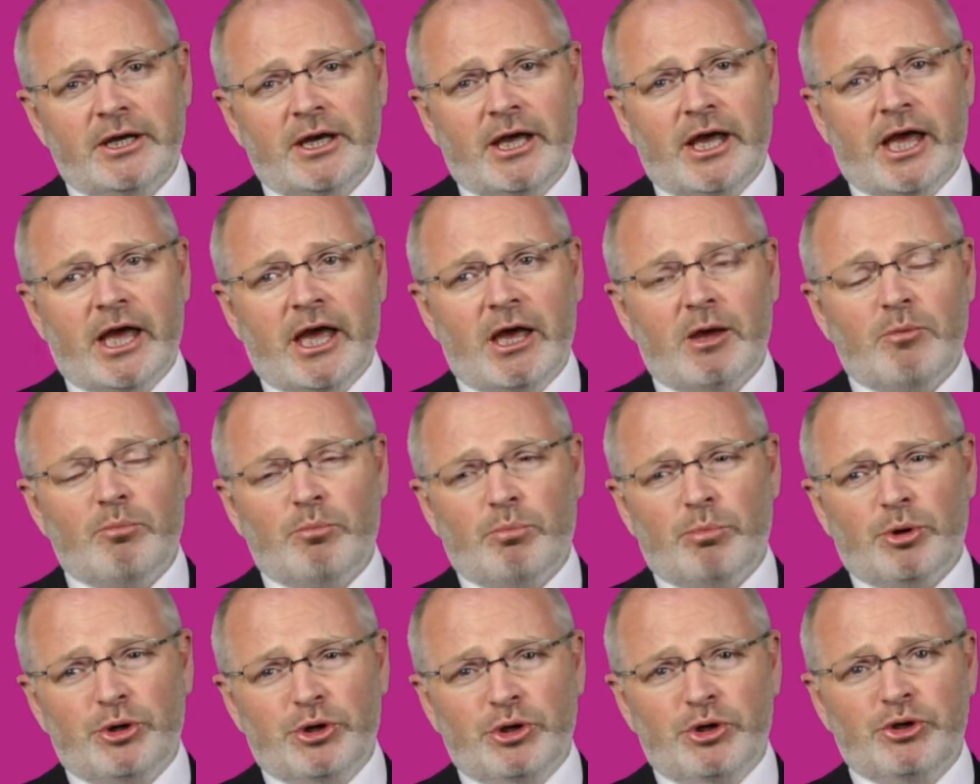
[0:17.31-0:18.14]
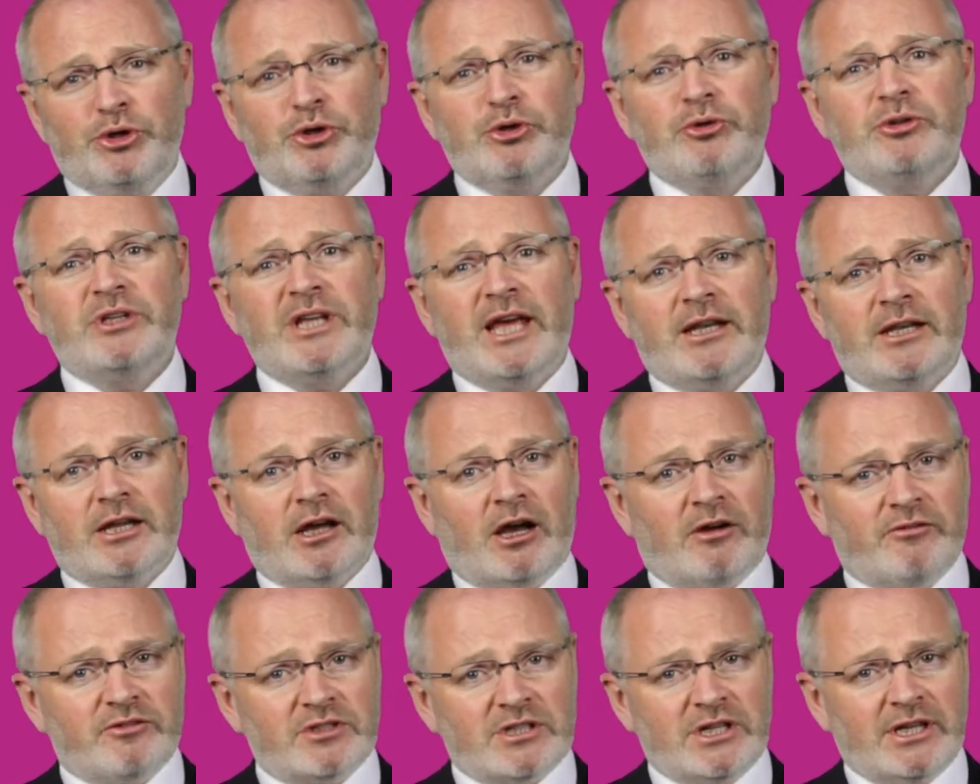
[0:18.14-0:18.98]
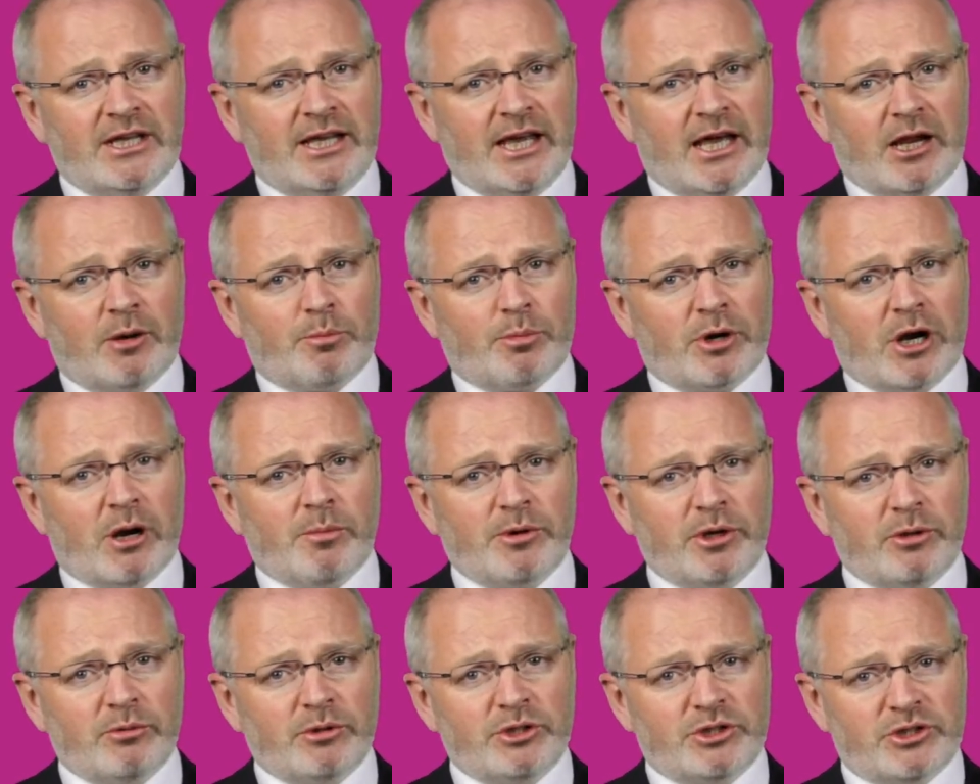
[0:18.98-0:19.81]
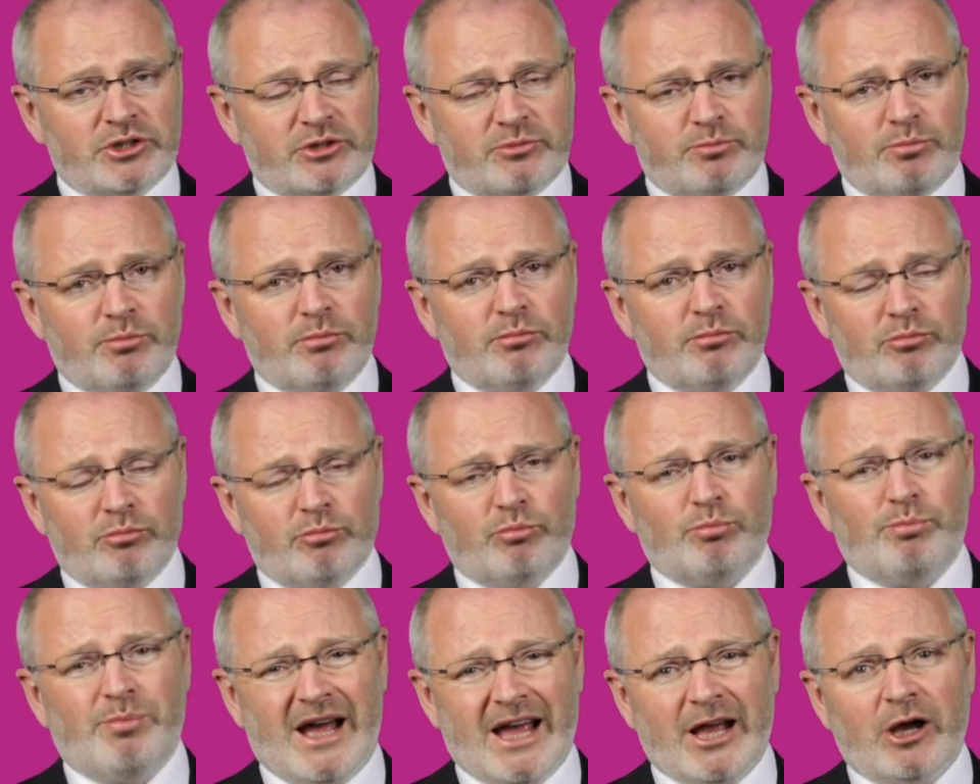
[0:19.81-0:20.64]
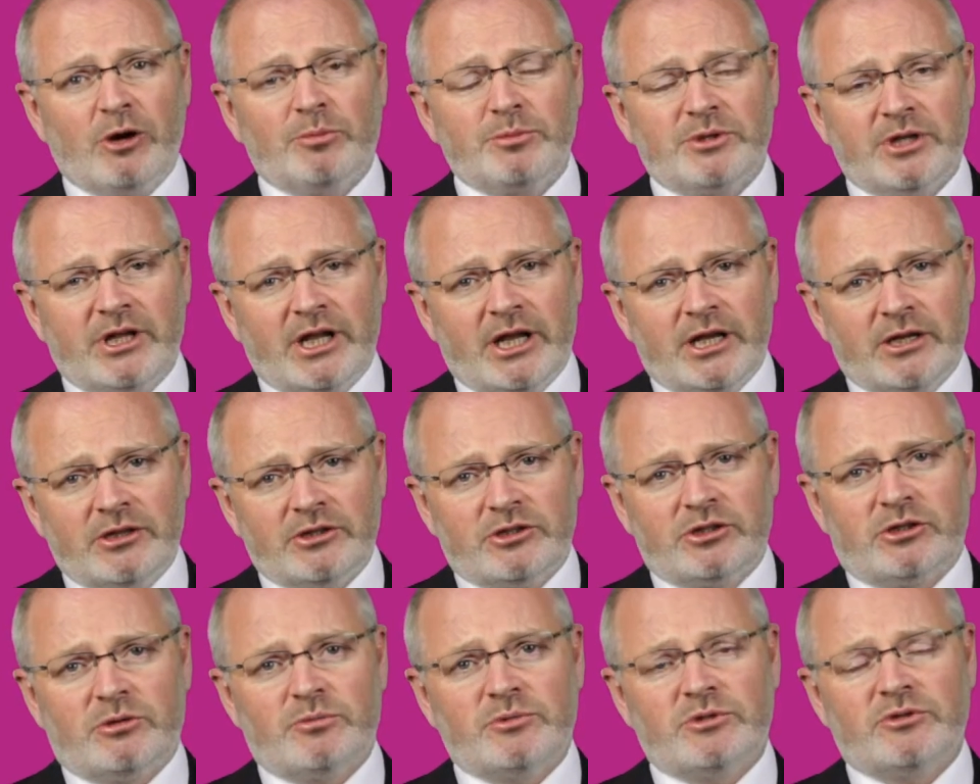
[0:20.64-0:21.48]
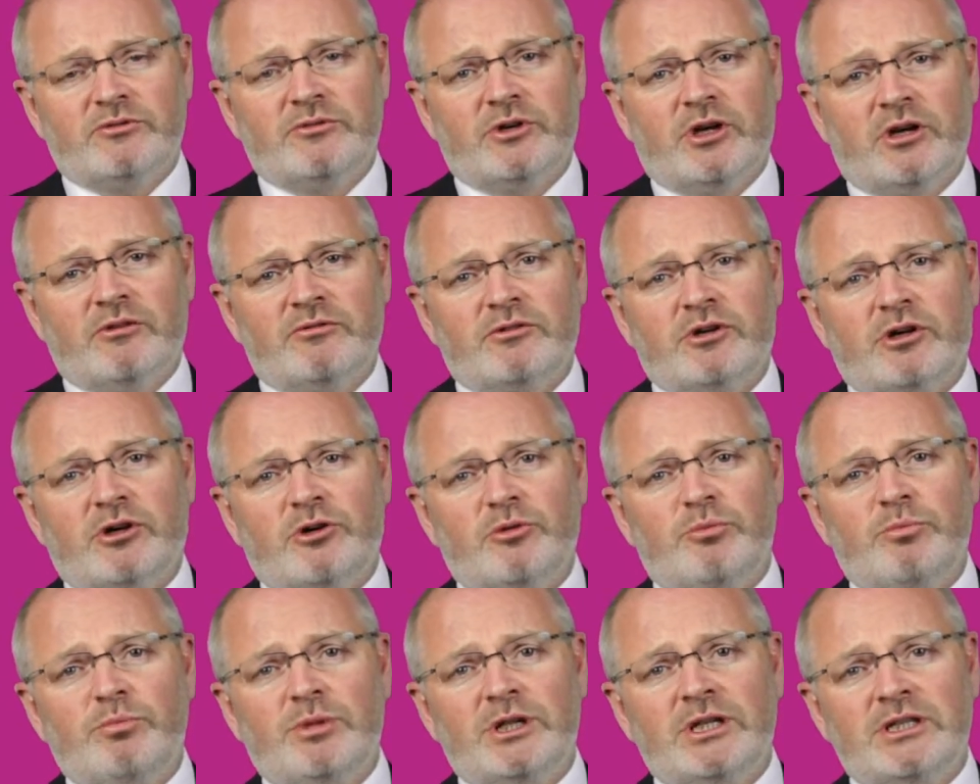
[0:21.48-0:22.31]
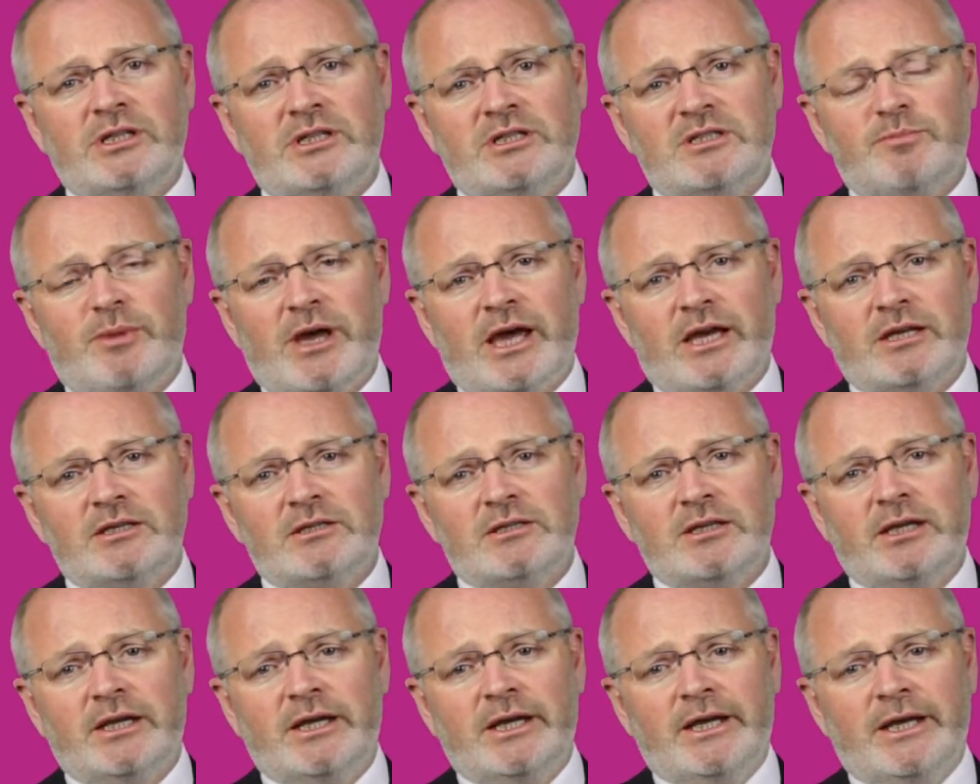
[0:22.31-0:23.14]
But you do tend to obviously get a property which is bang up to date in terms of current building specs.